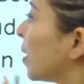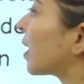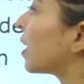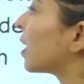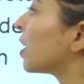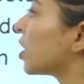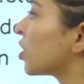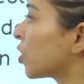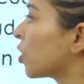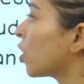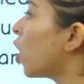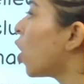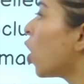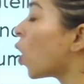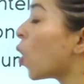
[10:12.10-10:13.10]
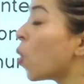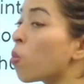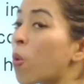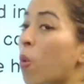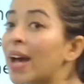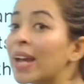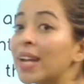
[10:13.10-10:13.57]
condition, or
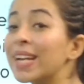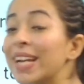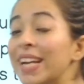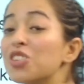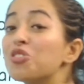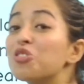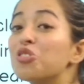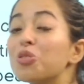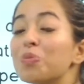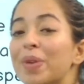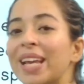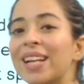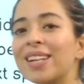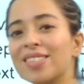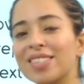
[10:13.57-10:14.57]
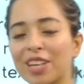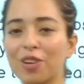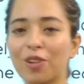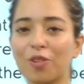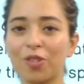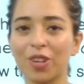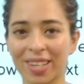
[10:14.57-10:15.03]
why it remains
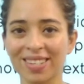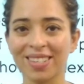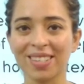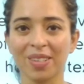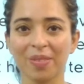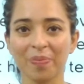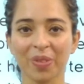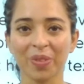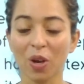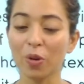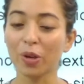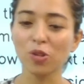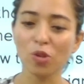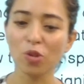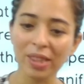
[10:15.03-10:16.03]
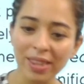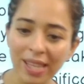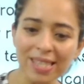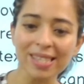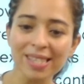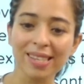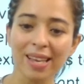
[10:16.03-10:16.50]
significant. Okay, so
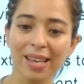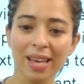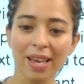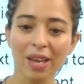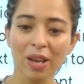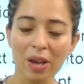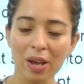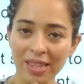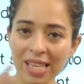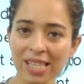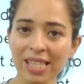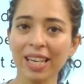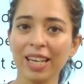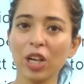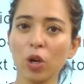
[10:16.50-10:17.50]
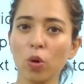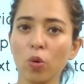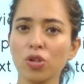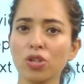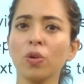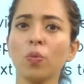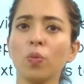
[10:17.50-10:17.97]
this
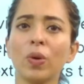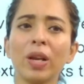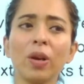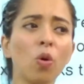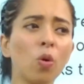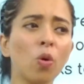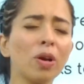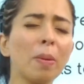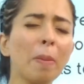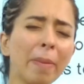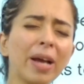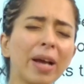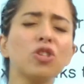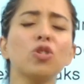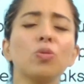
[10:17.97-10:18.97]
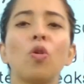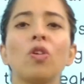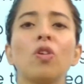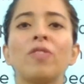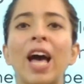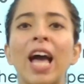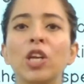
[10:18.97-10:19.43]
conclusion will hold much more
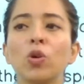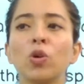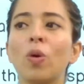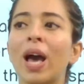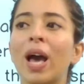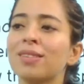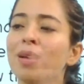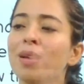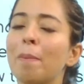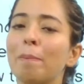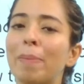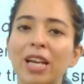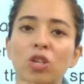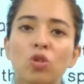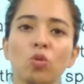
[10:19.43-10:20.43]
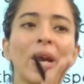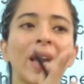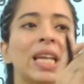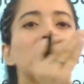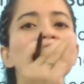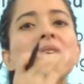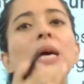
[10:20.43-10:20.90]
value as compared to
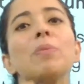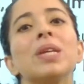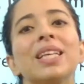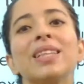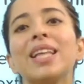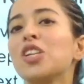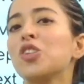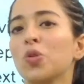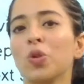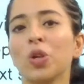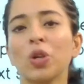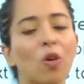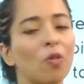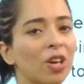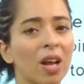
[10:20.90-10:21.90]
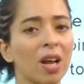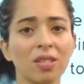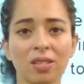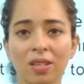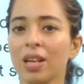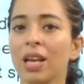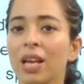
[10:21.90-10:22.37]
any summary that you're doing of an
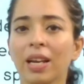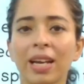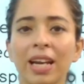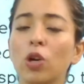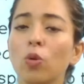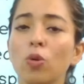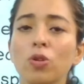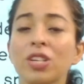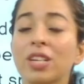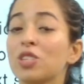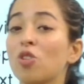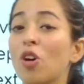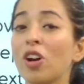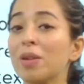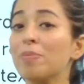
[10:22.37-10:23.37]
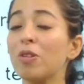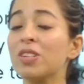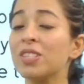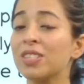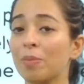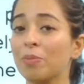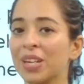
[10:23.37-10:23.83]
answer. Conclusion is not
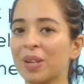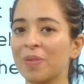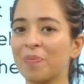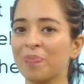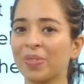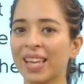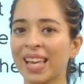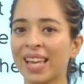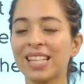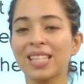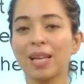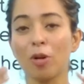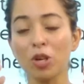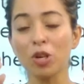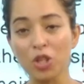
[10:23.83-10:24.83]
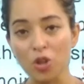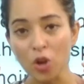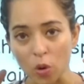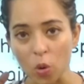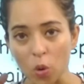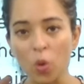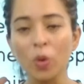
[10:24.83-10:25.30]
about summary. It's about
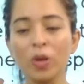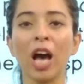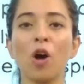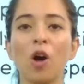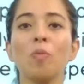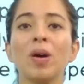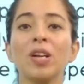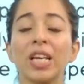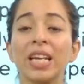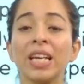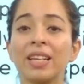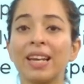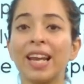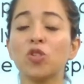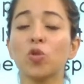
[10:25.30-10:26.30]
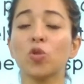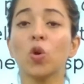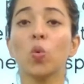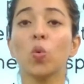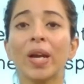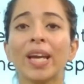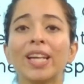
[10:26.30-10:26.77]
your own, how much
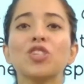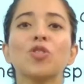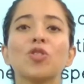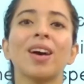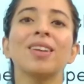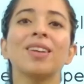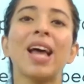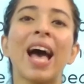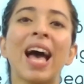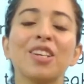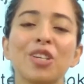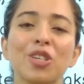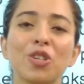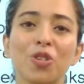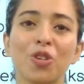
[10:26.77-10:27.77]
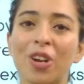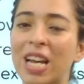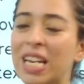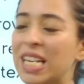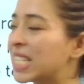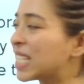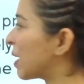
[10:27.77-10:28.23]
intellectual weight you're adding to your
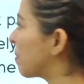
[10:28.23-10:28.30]
answer.